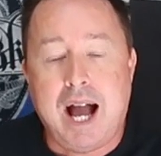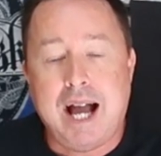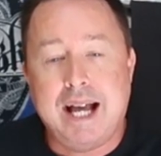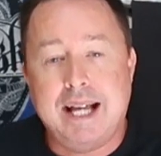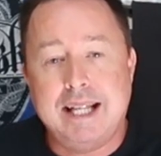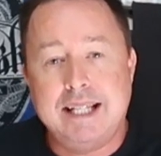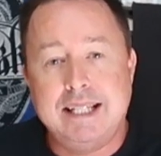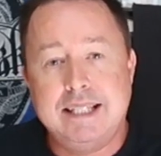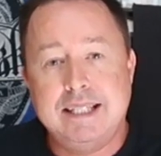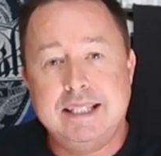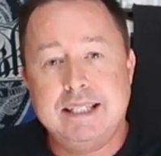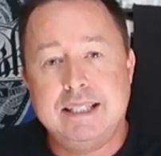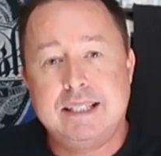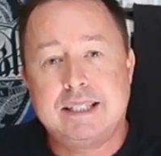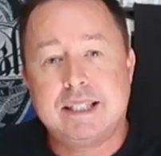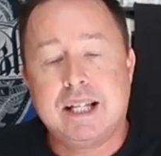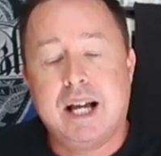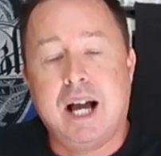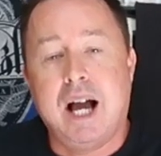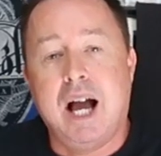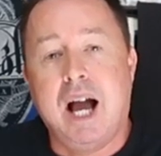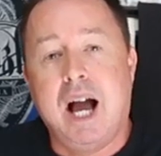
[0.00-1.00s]

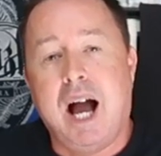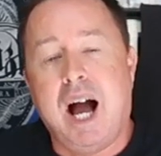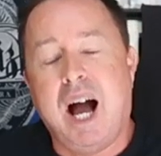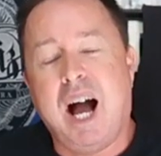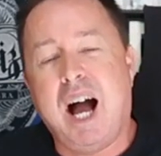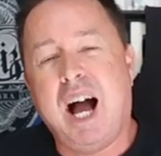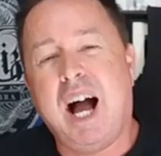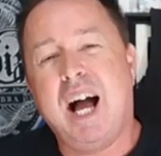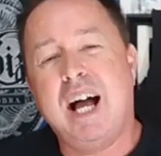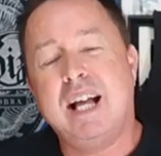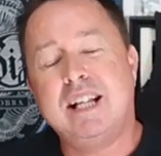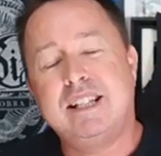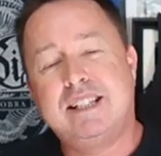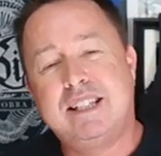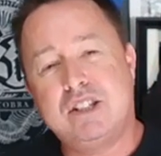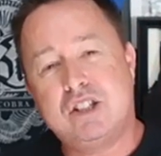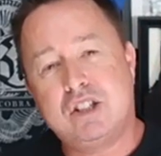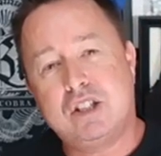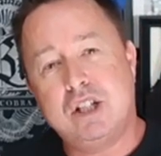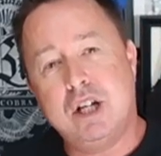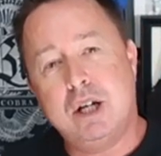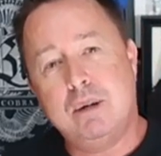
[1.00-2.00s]
And
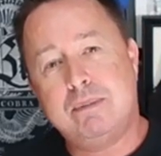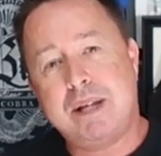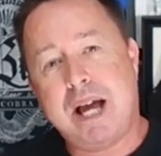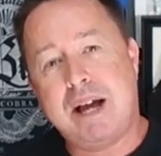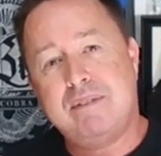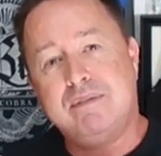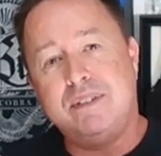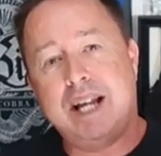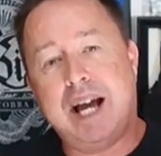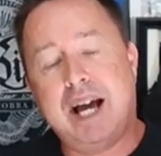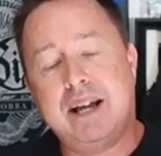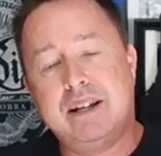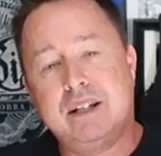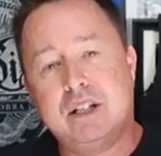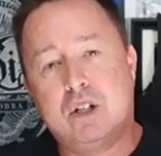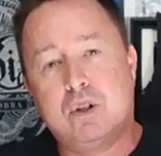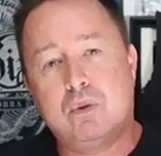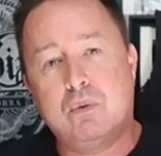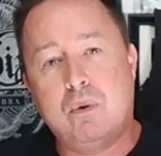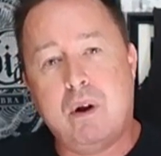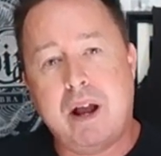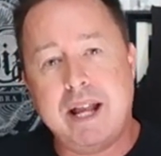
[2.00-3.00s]
Disturbed haven't had a
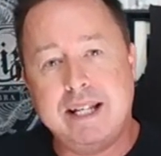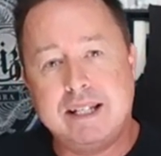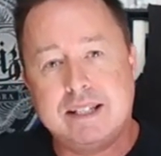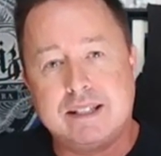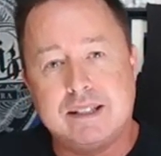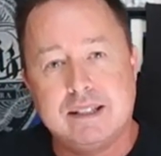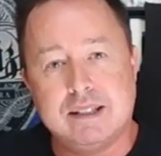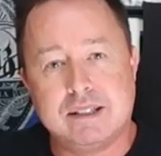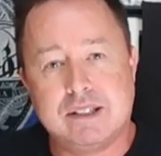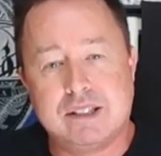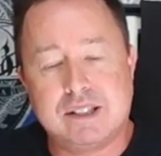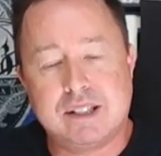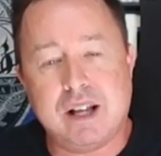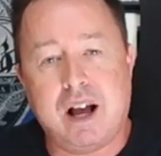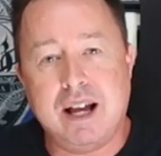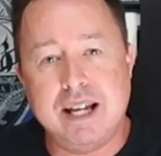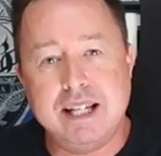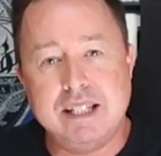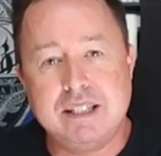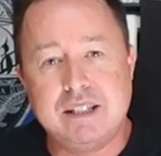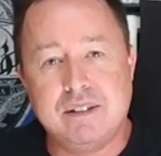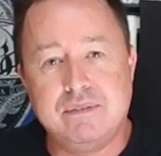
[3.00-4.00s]
great
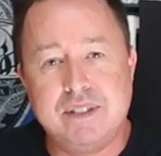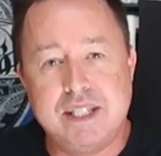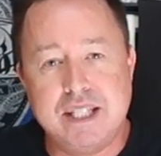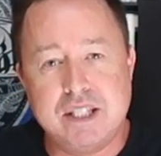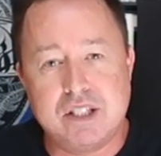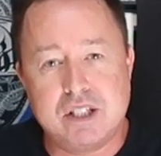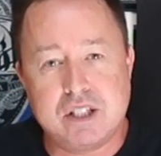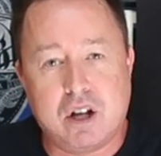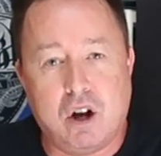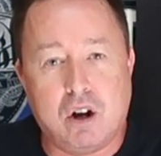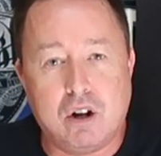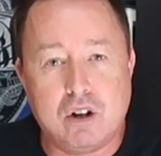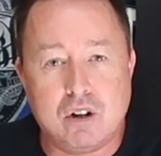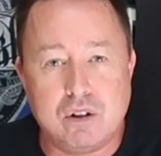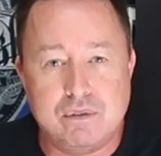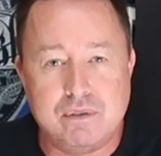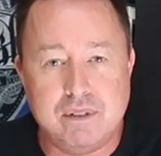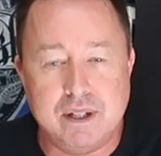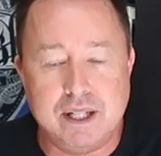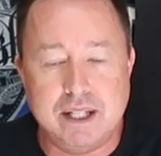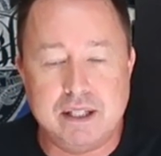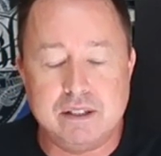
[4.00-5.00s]
size of
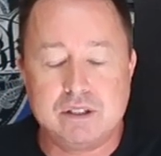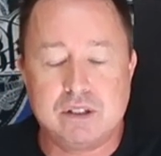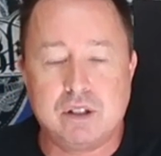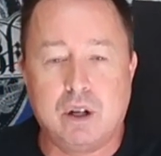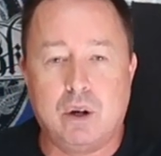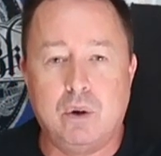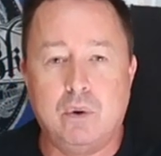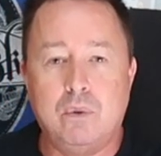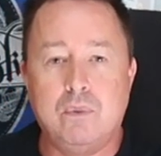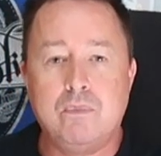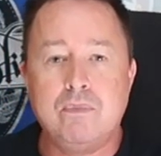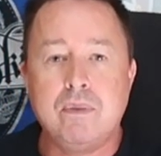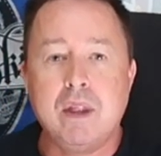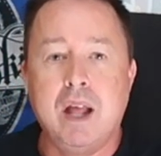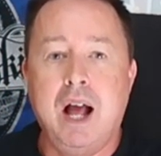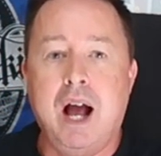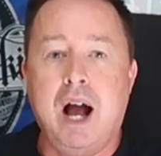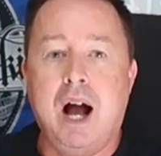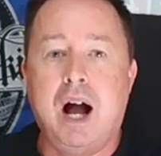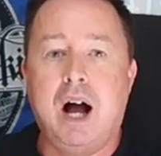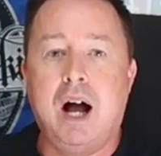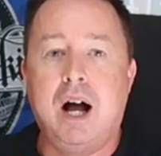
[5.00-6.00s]
discography, so
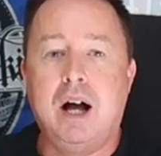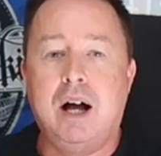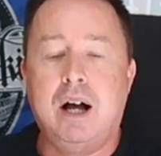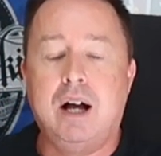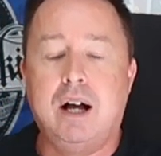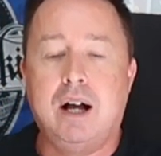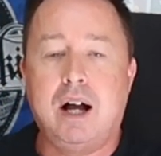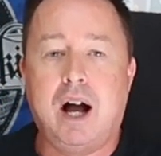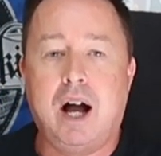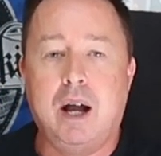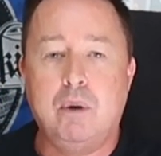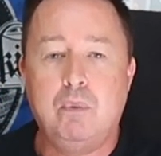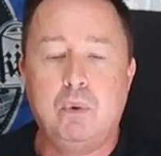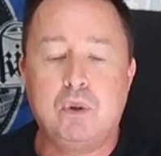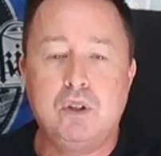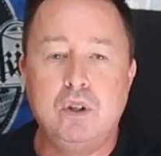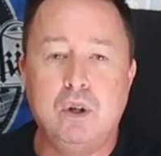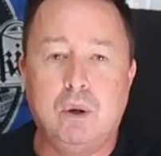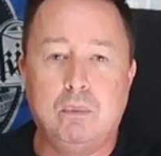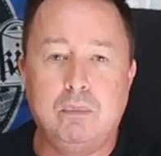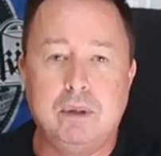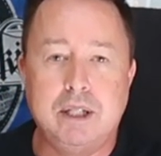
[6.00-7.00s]
I
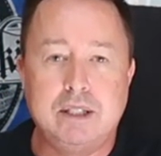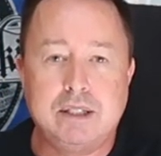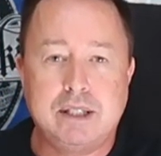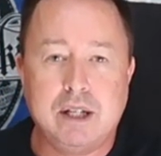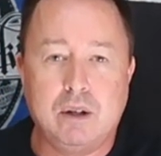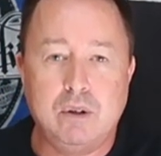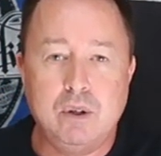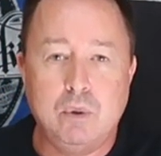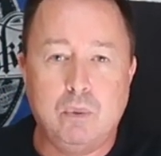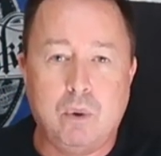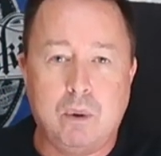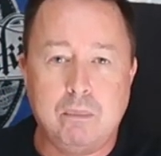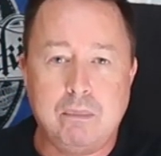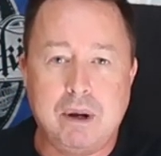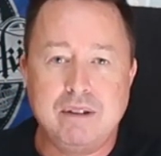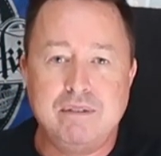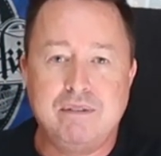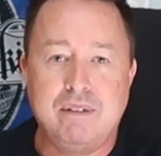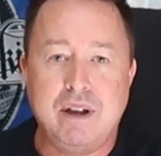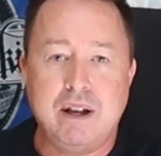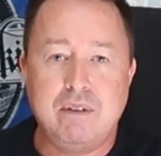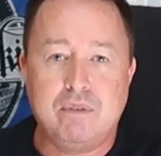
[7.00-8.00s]
would normally tell you what
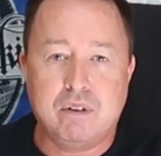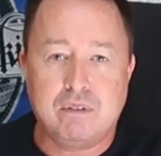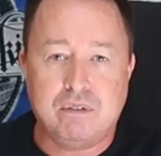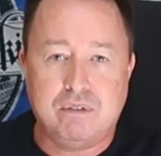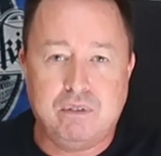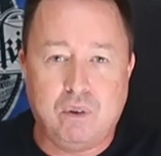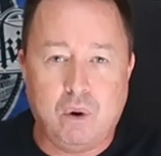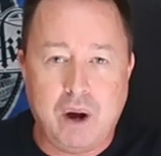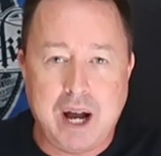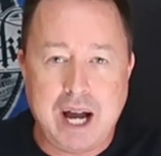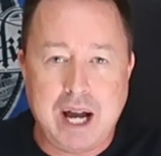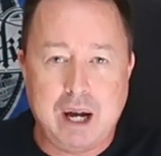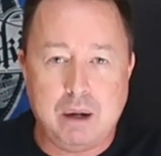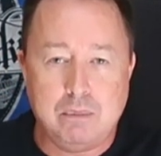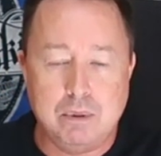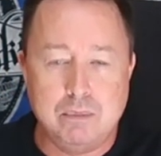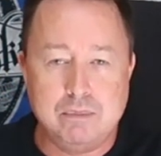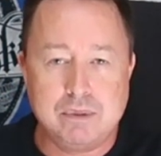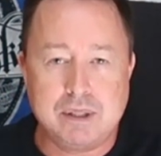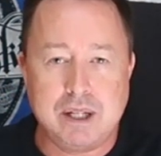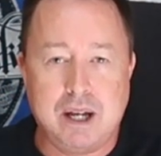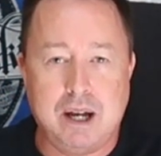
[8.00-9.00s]
my favourite 4
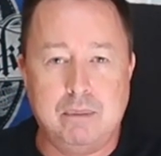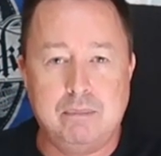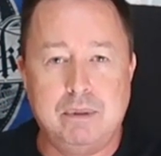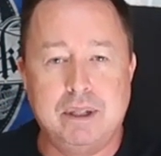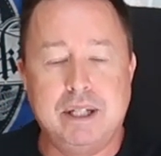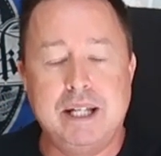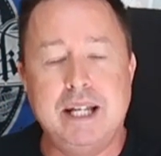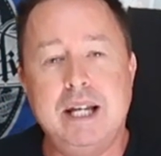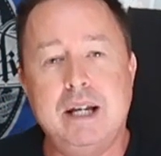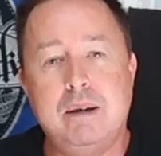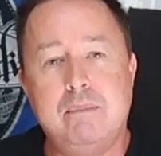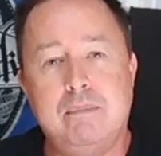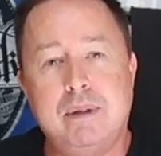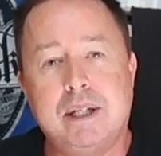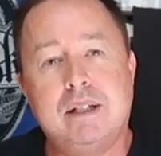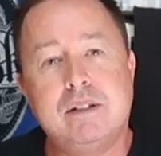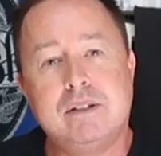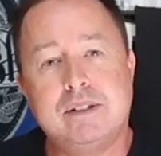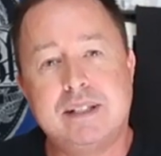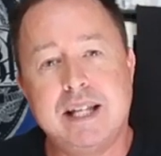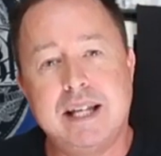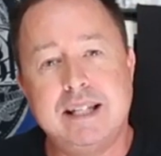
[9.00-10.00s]
albums are, but here,
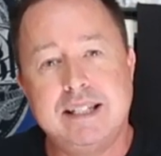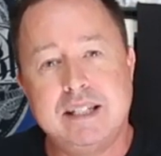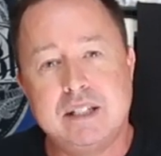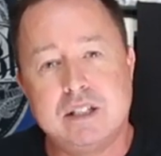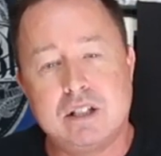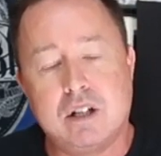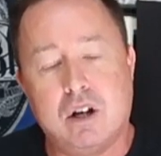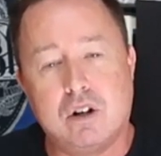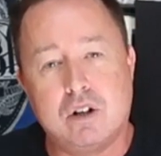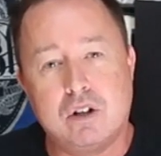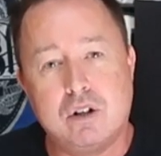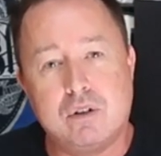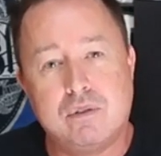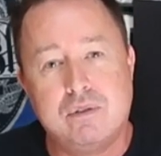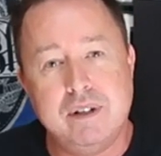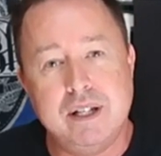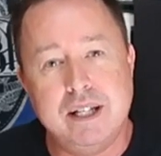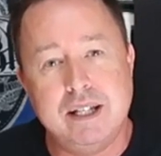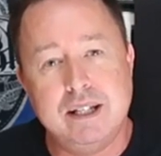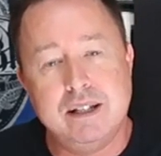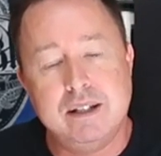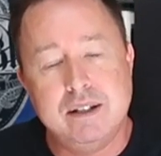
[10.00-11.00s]
because their
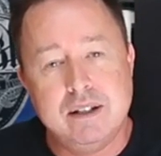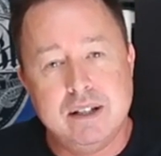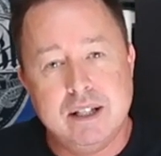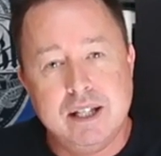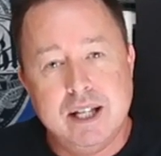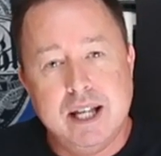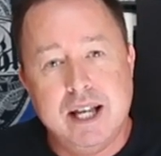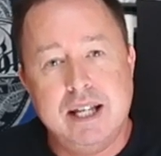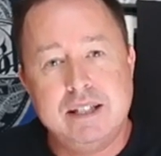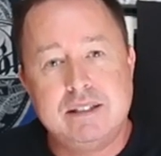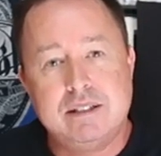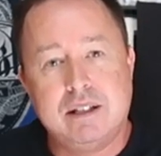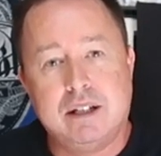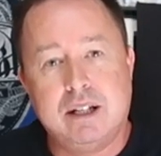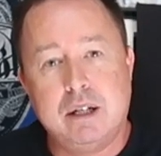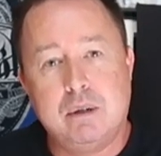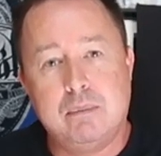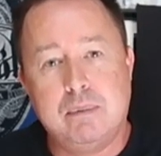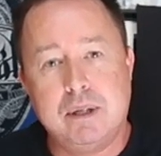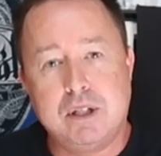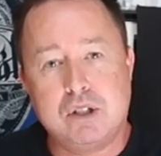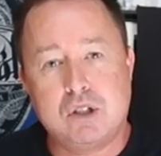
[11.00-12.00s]
discography is a
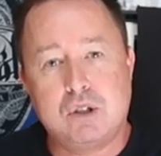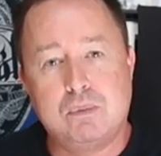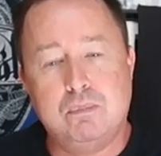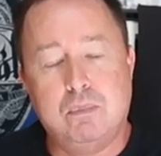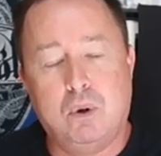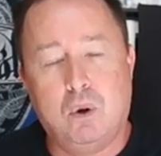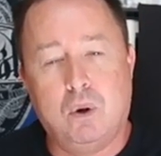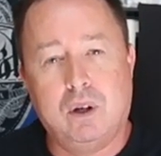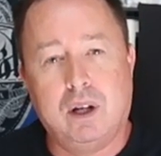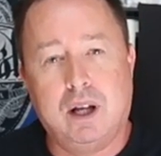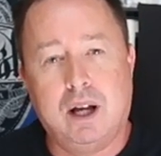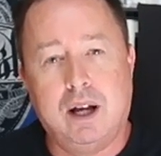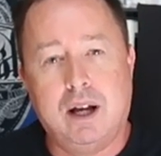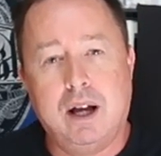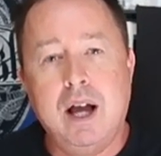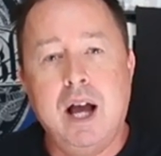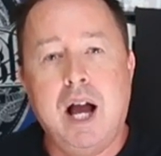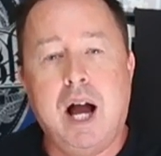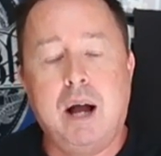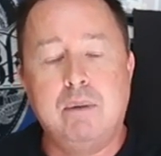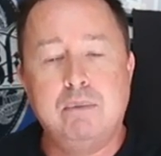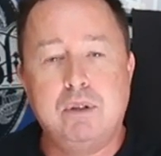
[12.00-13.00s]
little bit
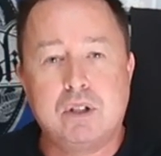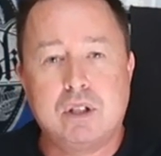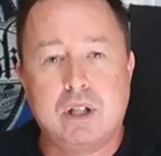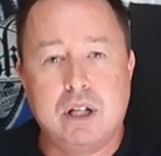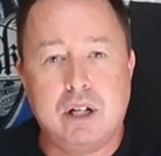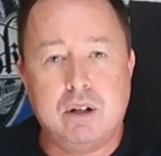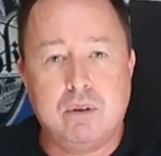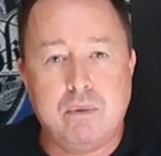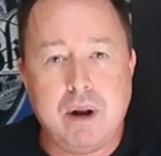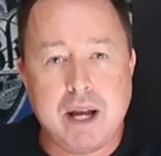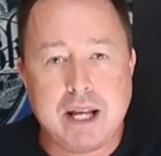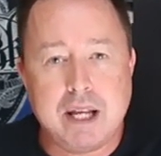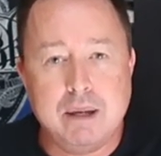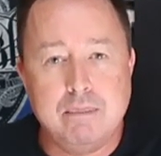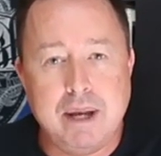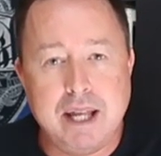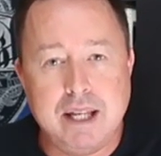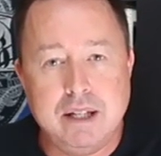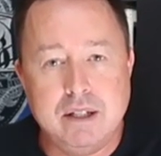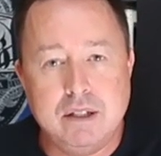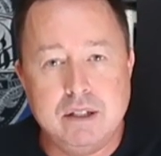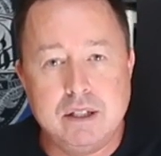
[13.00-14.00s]
smaller, I'm just going to
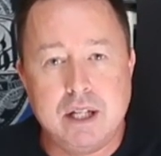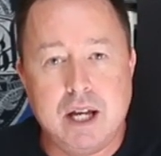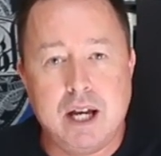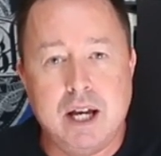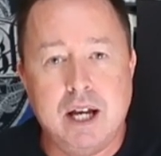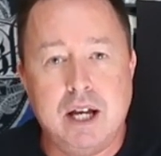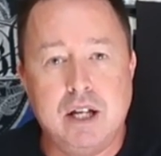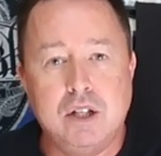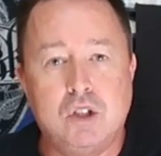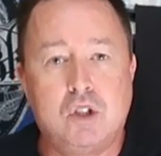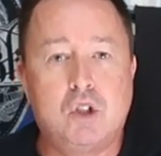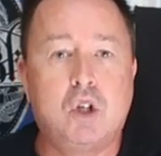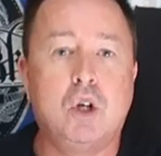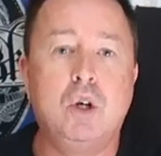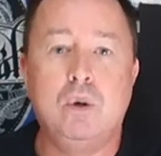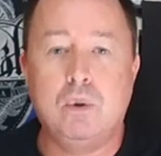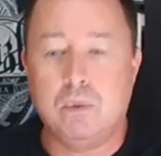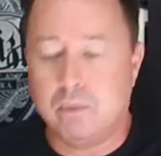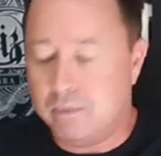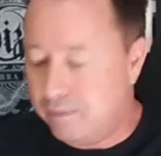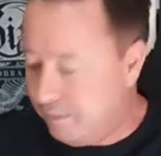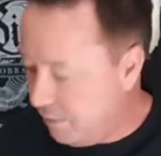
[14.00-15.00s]
recommend
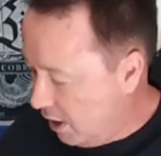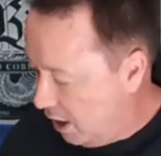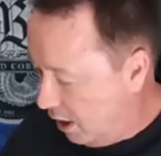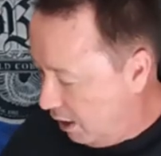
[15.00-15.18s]
2.